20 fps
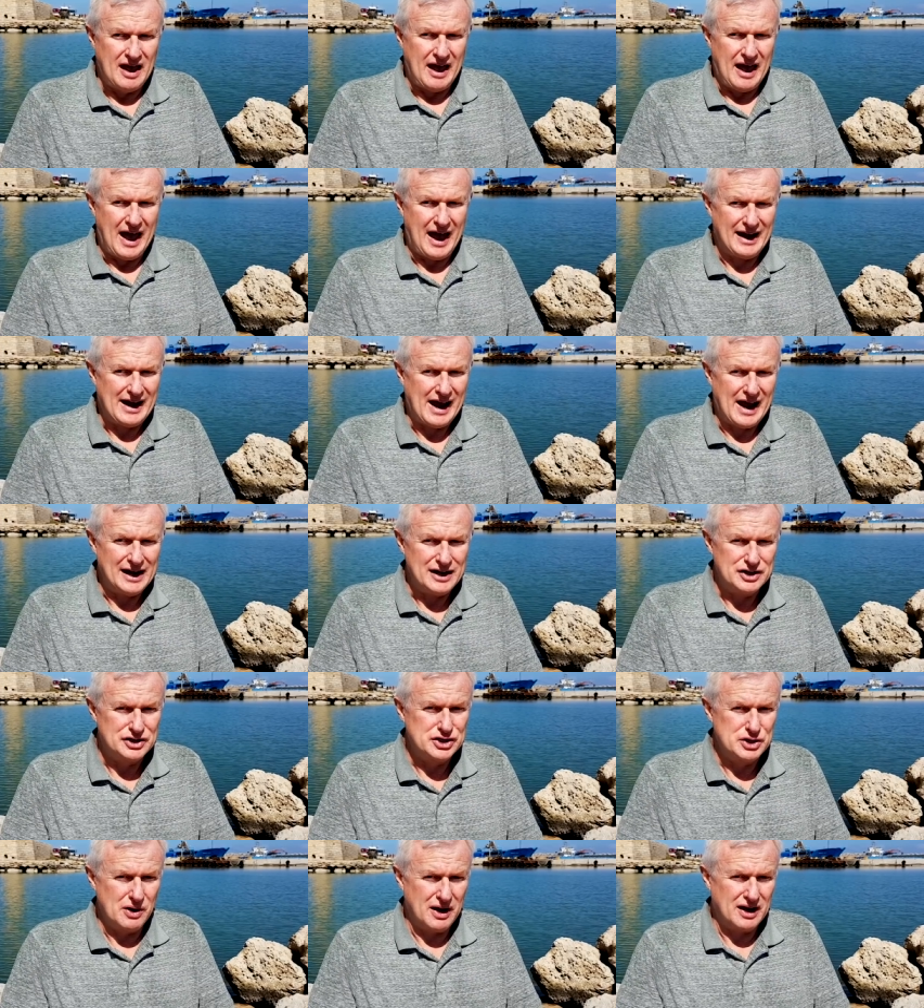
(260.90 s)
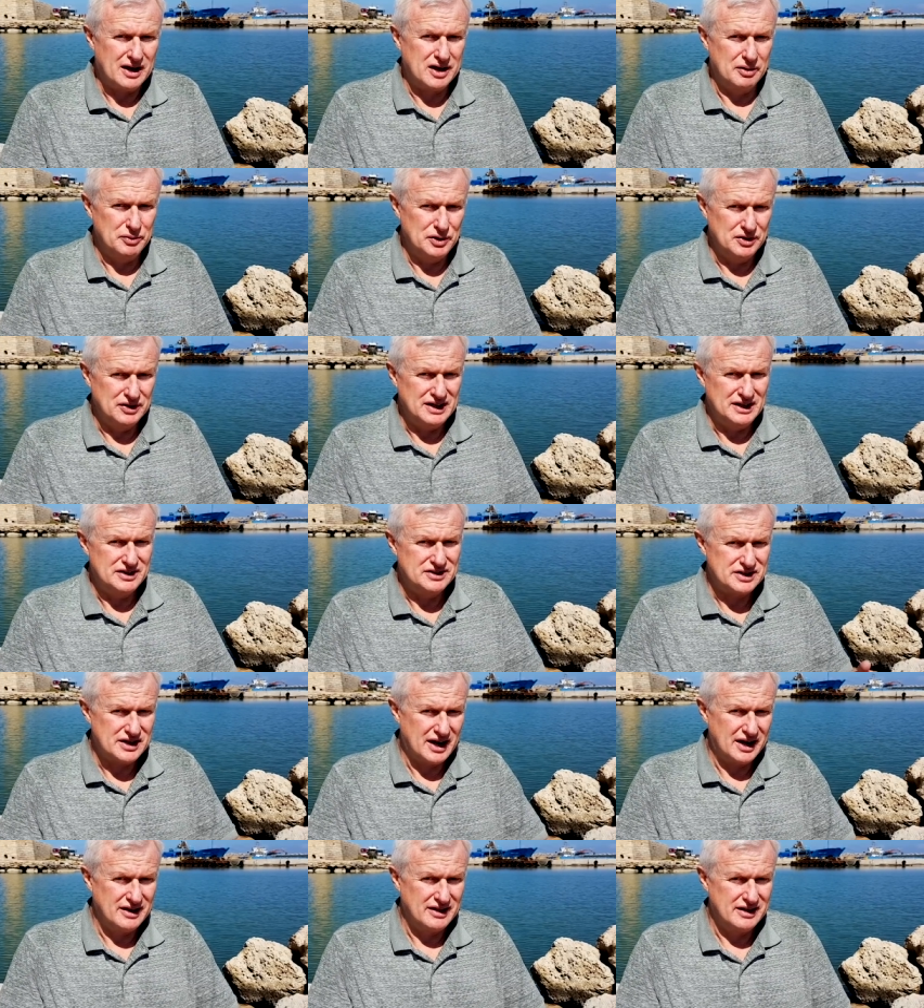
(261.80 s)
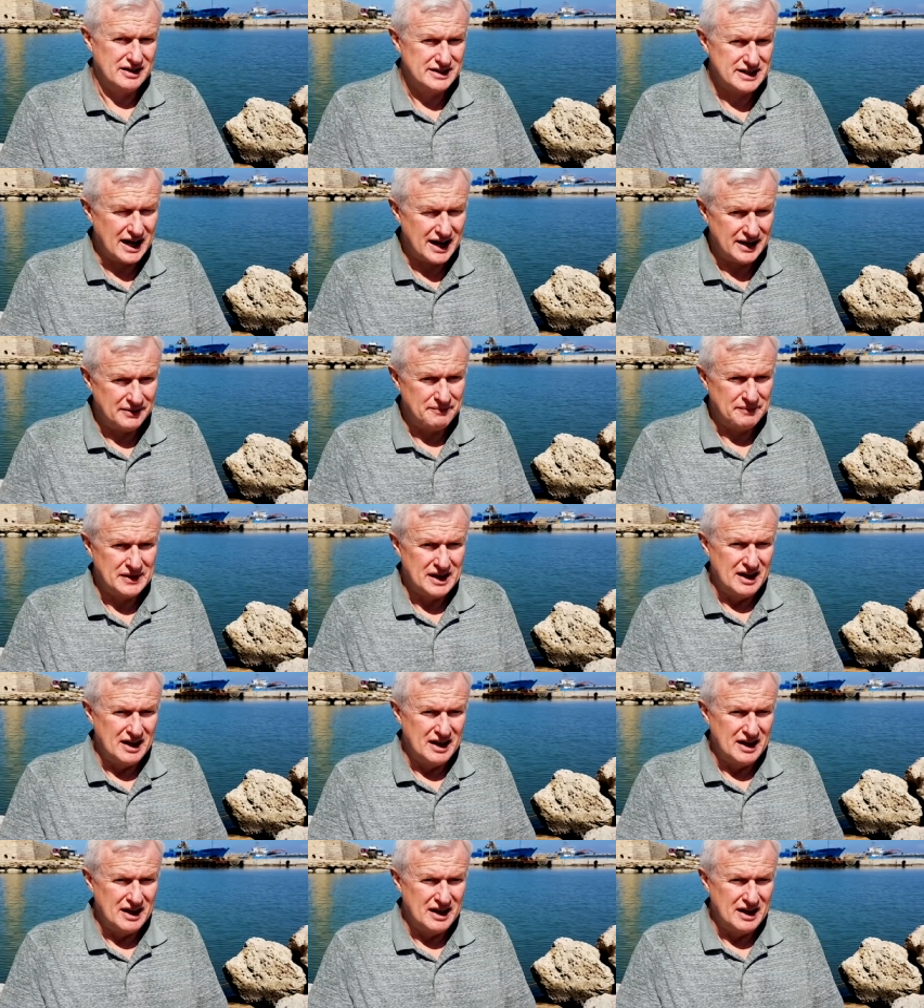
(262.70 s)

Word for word: and I had a two-hour commute each side of the day.